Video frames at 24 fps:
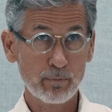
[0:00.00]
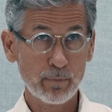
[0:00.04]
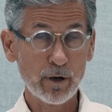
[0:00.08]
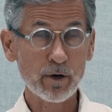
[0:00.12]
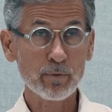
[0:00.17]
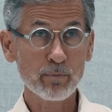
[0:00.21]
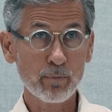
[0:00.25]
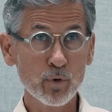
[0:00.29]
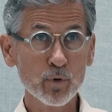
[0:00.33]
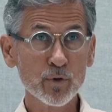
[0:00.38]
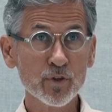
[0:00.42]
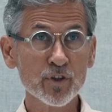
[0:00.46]

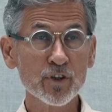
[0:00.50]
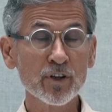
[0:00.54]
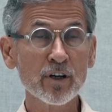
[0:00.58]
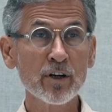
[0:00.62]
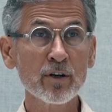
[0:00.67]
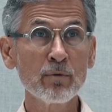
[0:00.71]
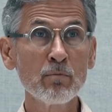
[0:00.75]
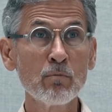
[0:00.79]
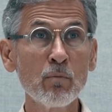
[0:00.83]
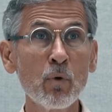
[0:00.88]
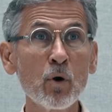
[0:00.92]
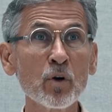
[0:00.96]

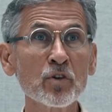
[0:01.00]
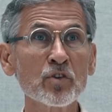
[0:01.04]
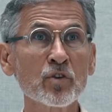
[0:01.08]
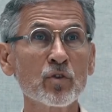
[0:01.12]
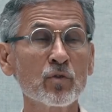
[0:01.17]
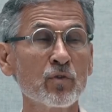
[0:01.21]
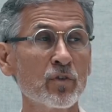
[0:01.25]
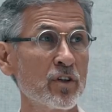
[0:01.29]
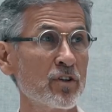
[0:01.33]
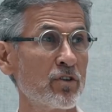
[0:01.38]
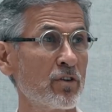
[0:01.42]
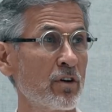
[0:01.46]
purportedly most
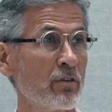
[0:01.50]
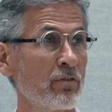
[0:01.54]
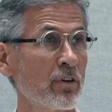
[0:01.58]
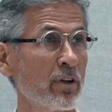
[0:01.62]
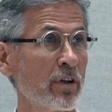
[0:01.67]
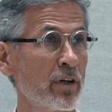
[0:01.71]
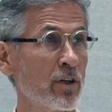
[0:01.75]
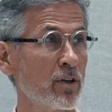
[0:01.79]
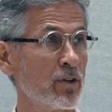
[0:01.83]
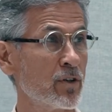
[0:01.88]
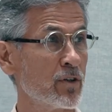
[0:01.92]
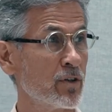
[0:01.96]
of his
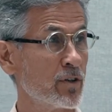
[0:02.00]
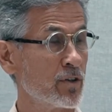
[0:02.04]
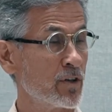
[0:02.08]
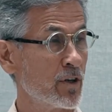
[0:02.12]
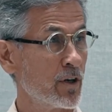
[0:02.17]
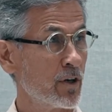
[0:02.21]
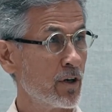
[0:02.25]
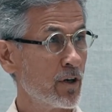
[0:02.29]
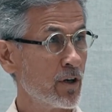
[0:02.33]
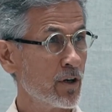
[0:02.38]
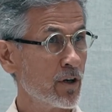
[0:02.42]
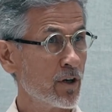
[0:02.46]
revelations
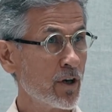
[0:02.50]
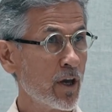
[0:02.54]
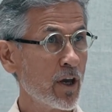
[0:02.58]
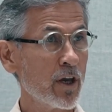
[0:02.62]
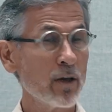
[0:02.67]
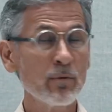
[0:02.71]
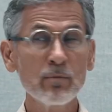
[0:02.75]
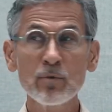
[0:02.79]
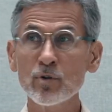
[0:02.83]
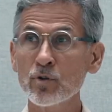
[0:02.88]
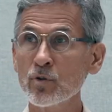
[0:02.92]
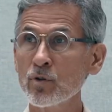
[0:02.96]

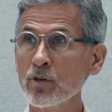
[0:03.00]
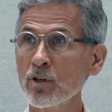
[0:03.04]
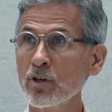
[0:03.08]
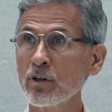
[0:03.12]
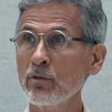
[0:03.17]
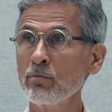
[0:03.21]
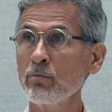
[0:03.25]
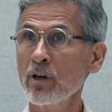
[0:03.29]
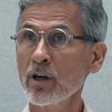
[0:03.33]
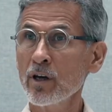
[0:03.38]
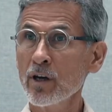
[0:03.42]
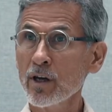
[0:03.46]
came to
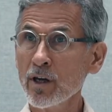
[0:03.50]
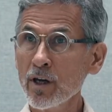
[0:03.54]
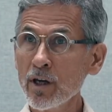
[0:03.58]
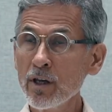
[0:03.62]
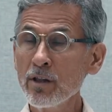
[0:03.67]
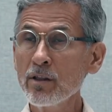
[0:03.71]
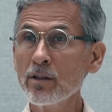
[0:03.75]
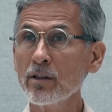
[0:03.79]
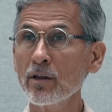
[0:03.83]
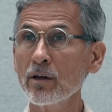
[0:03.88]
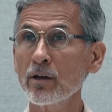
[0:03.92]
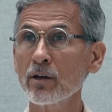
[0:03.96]
him
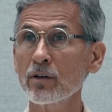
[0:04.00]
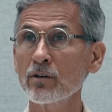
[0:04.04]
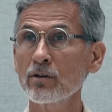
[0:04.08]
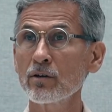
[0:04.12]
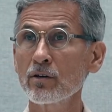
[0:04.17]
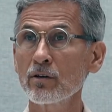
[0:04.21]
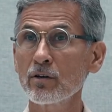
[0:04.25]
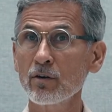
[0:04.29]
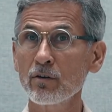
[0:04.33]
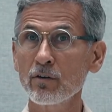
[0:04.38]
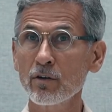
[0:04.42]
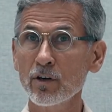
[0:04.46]
in a
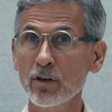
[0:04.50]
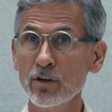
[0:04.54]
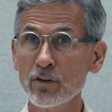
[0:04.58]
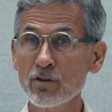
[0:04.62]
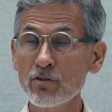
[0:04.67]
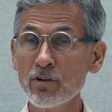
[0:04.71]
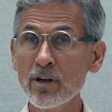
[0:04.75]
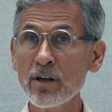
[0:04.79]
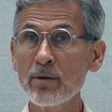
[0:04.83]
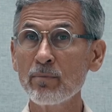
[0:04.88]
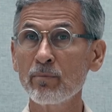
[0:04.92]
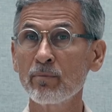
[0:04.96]

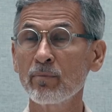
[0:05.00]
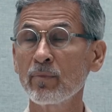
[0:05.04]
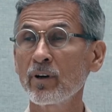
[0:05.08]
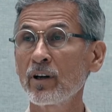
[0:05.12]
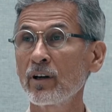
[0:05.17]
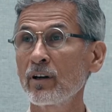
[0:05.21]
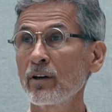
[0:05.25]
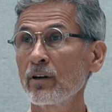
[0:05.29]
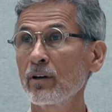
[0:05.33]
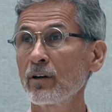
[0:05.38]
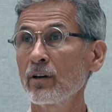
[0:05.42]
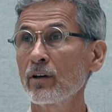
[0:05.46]
dream.
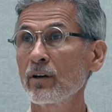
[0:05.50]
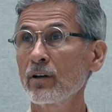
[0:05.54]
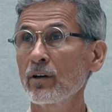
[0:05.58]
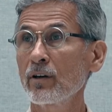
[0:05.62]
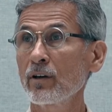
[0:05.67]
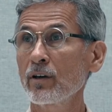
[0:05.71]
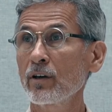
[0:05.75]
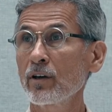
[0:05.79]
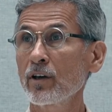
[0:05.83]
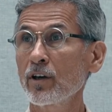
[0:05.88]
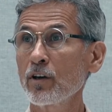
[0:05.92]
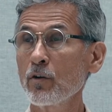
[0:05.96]

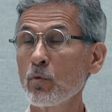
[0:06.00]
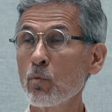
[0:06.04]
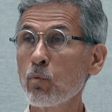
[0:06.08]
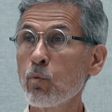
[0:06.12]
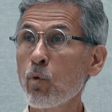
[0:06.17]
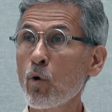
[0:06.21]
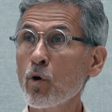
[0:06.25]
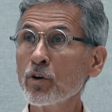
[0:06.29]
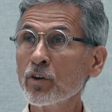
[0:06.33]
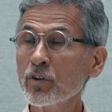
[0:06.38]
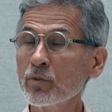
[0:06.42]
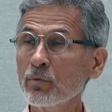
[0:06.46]
He
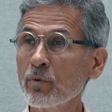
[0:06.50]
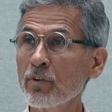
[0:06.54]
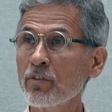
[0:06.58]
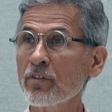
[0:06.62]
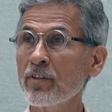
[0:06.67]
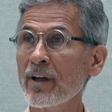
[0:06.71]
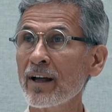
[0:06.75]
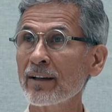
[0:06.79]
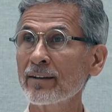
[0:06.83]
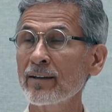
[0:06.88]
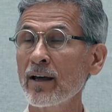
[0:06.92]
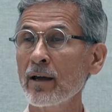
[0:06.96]
worked
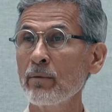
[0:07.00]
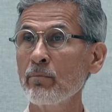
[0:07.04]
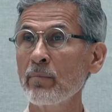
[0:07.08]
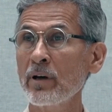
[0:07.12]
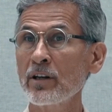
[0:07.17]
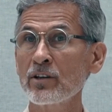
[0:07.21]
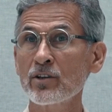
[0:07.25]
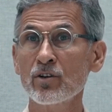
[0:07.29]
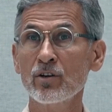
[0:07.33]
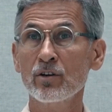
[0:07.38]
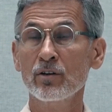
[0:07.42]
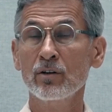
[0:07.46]
with that
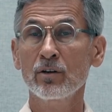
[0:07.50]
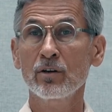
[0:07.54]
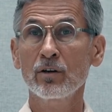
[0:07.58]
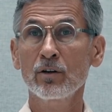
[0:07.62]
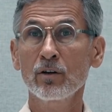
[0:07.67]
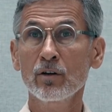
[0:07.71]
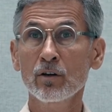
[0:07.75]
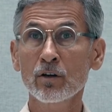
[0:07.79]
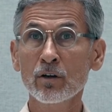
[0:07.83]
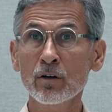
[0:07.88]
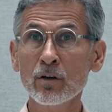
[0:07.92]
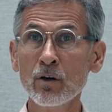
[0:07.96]
dimension
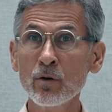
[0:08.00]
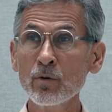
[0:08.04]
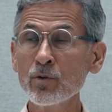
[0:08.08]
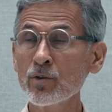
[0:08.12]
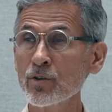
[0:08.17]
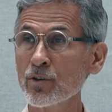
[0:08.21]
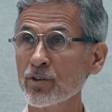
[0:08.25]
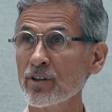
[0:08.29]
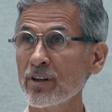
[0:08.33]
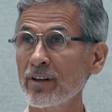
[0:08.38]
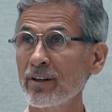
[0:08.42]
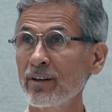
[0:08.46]

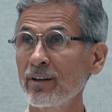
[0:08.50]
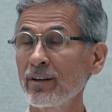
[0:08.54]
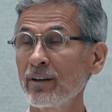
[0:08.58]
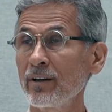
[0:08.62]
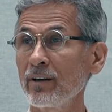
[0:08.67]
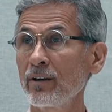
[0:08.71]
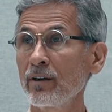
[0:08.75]
consciously.